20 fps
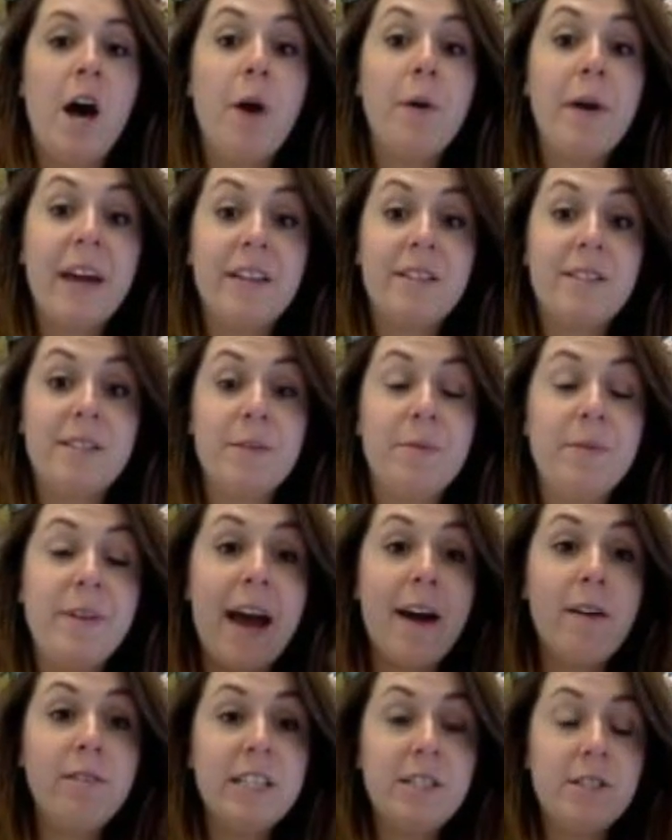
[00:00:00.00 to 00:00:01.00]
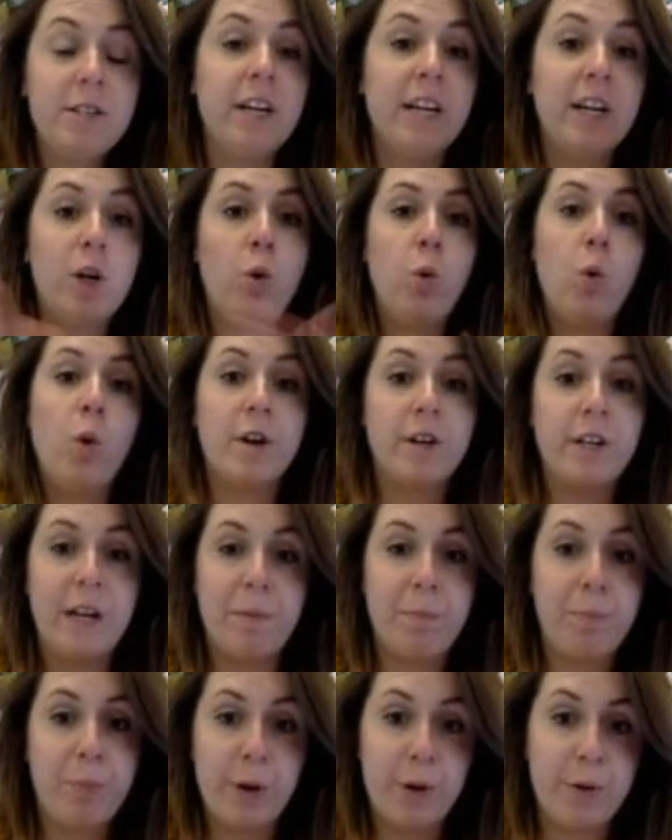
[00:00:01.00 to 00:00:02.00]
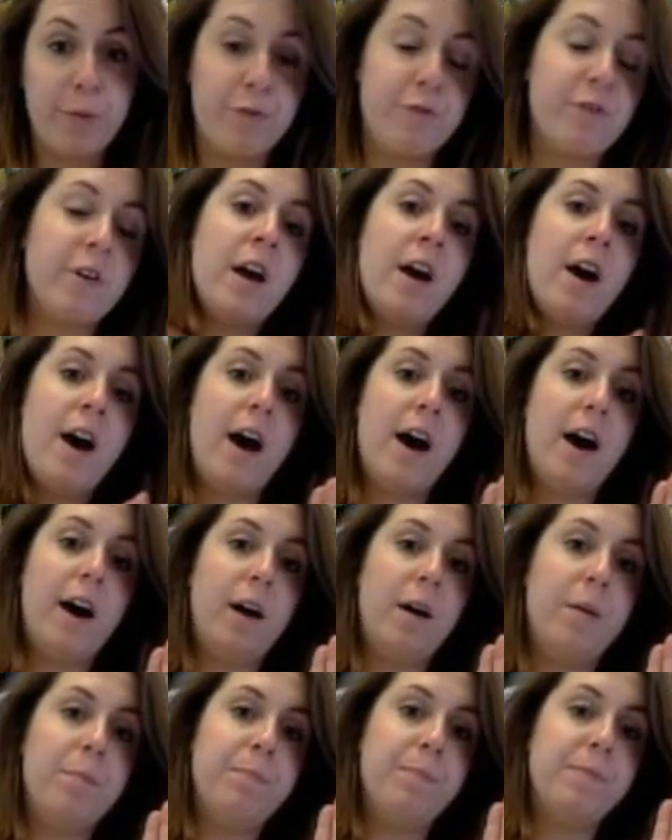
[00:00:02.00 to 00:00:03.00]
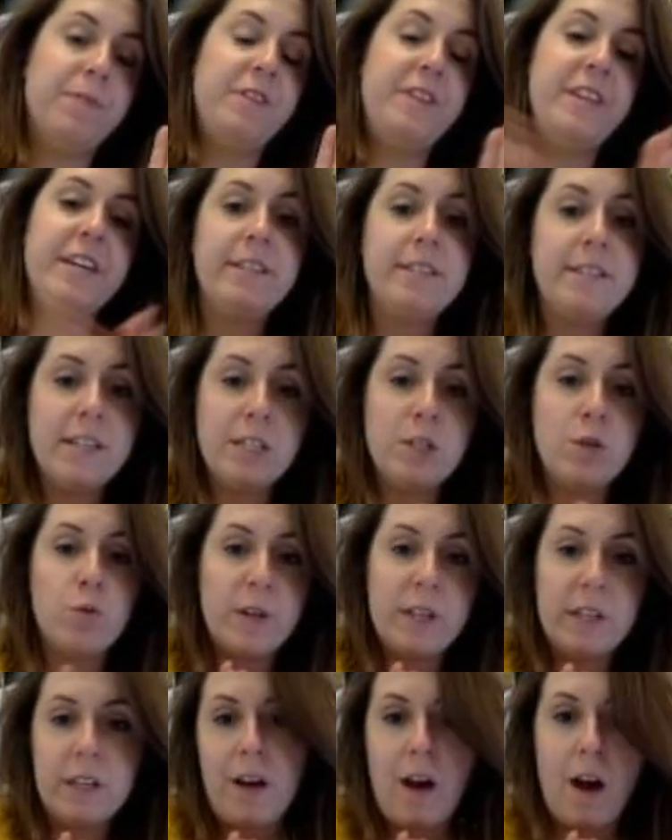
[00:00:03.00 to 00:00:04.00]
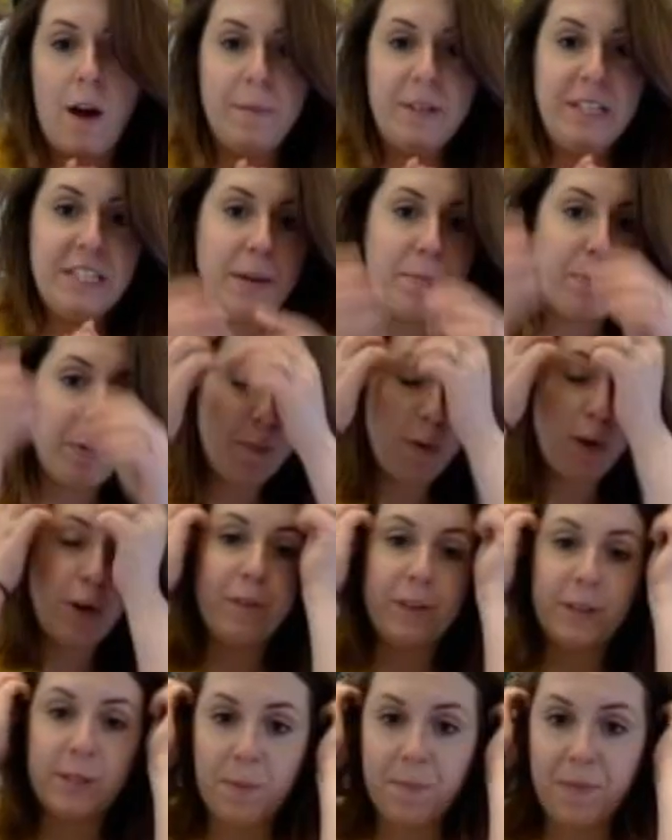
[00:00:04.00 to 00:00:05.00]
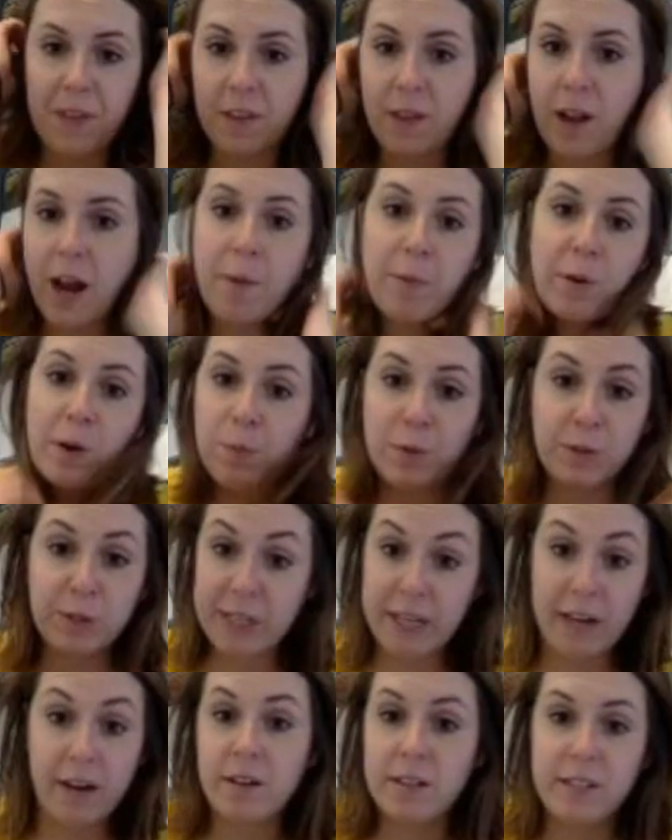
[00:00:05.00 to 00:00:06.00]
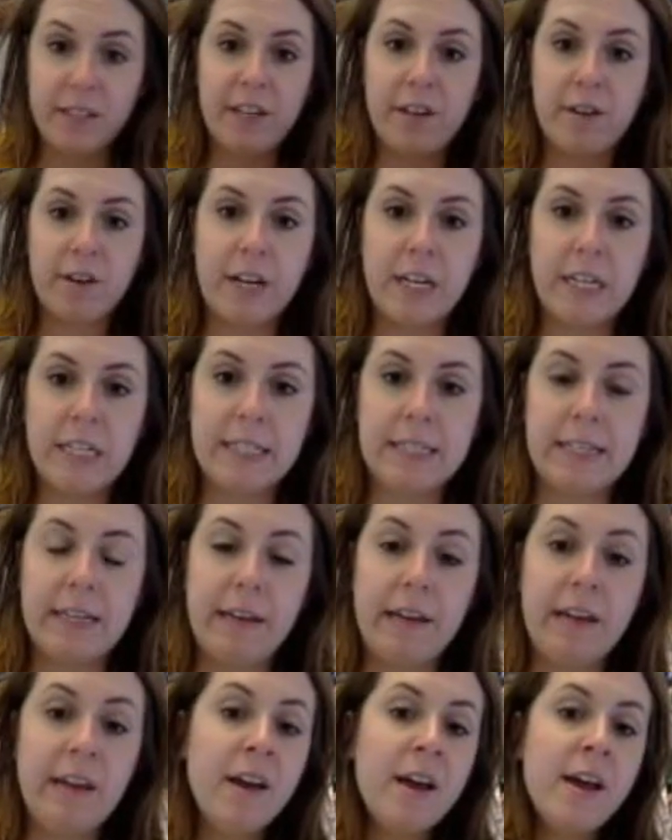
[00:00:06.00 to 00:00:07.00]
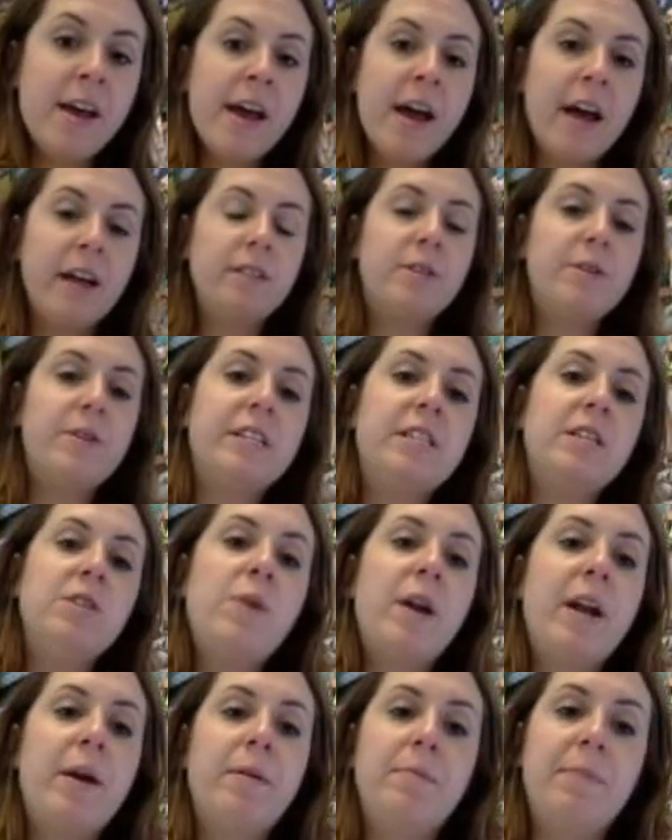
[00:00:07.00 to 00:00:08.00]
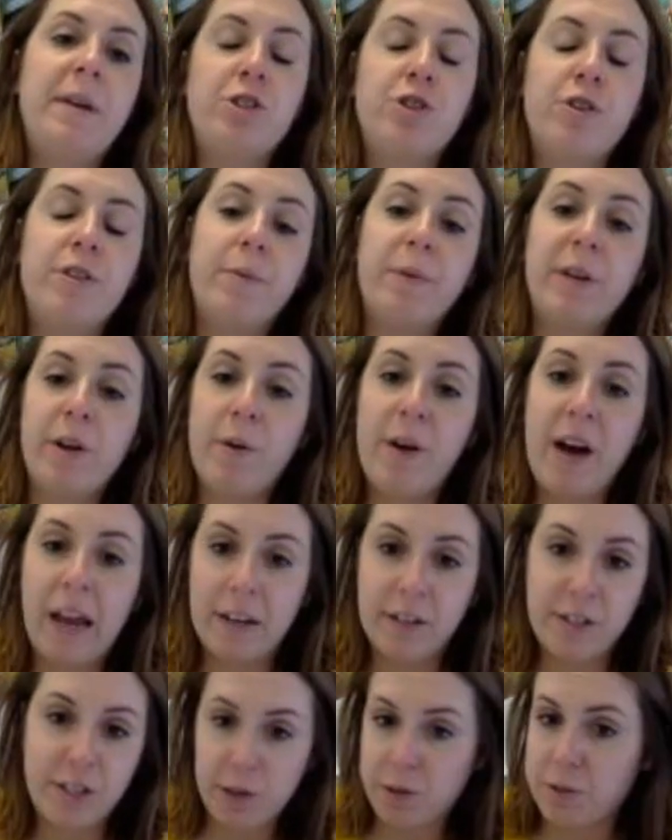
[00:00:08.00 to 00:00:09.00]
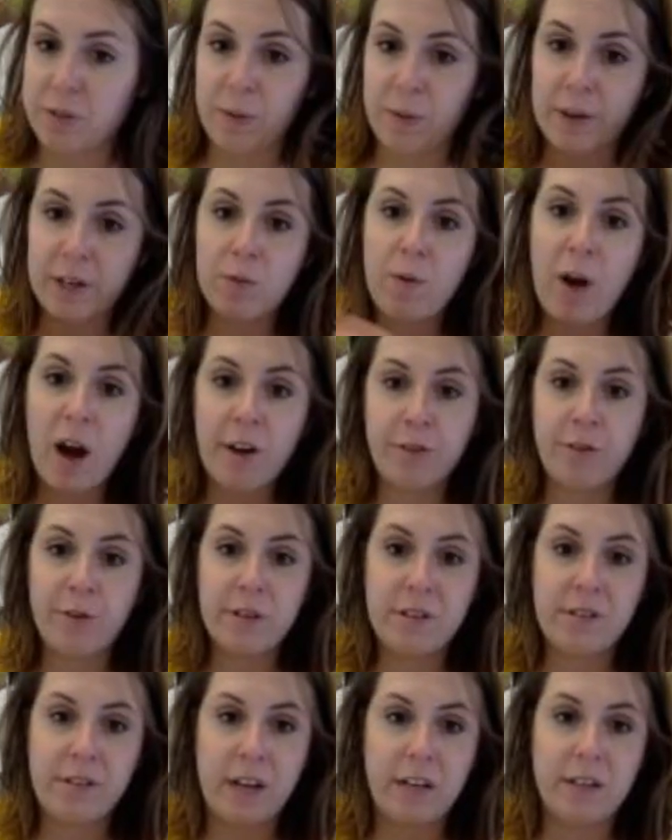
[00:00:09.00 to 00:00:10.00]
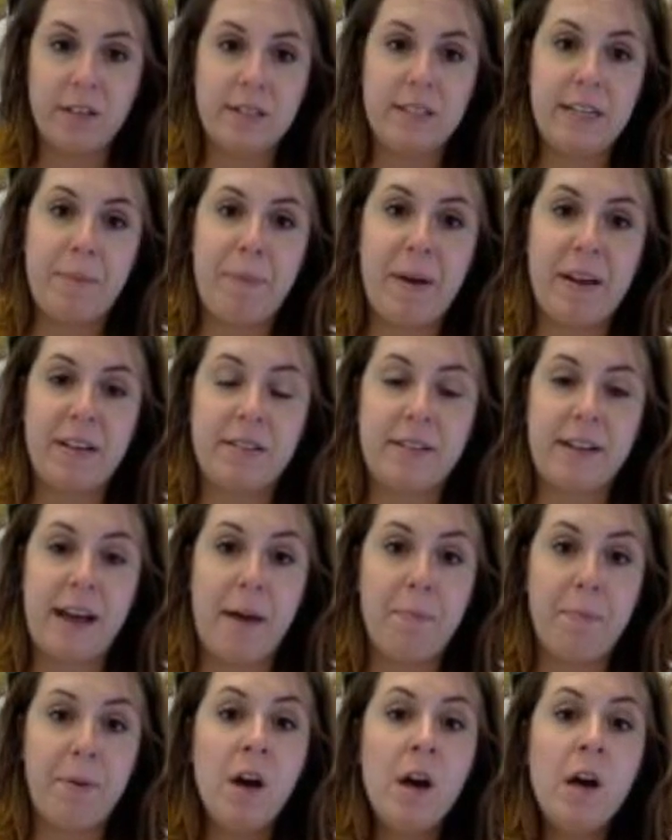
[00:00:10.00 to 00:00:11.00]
Okay, so now let's look at a coordinate proof. This is a really common type of proof. It's something that I would almost guarantee you're going to see. And so this is what I would make sure that we know how to do. So we're going to walk through this kind of step by step.